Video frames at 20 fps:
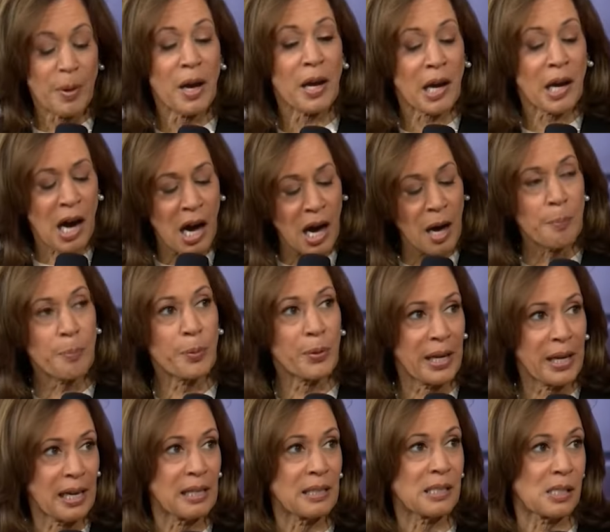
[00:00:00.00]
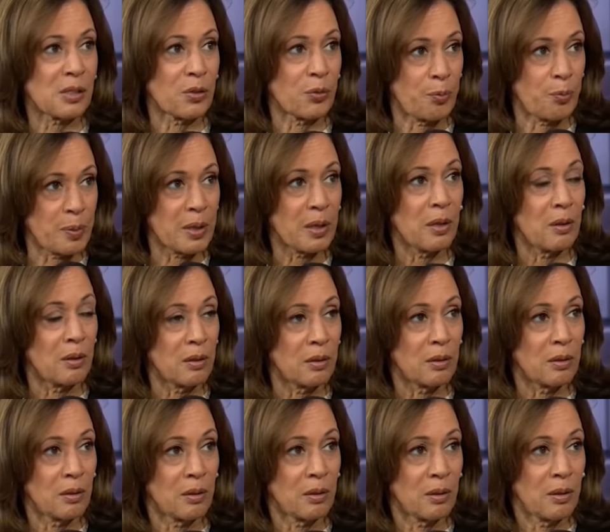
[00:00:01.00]
a comprehensive bill
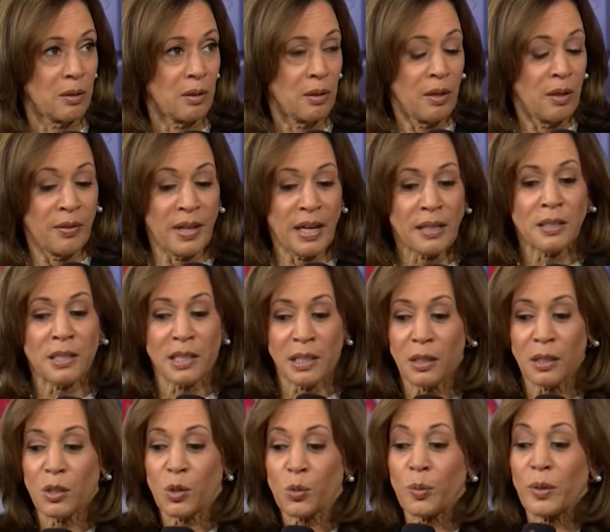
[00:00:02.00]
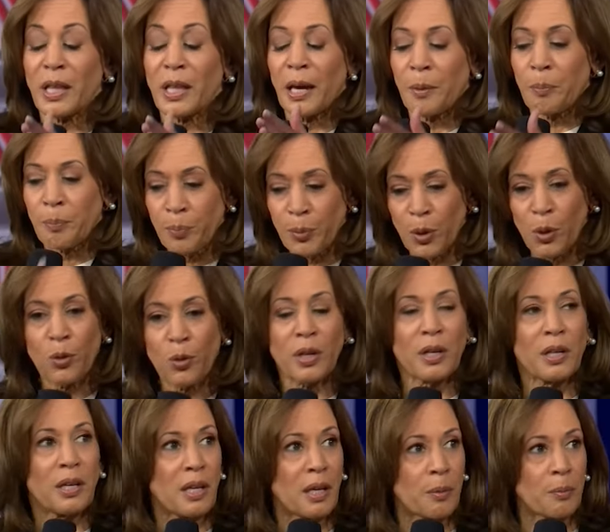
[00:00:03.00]
that deals with a
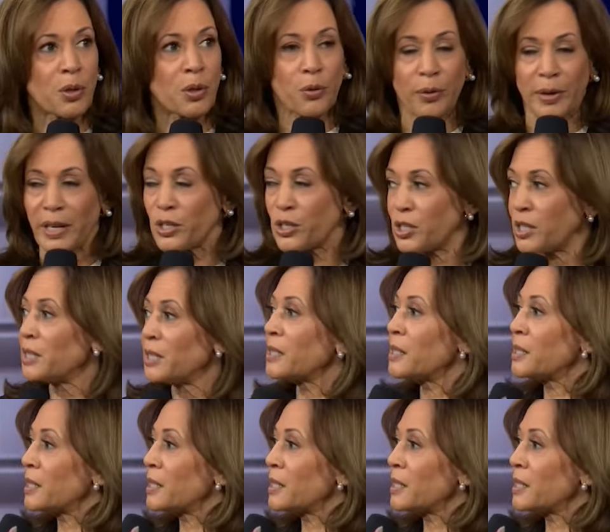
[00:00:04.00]
broken immigration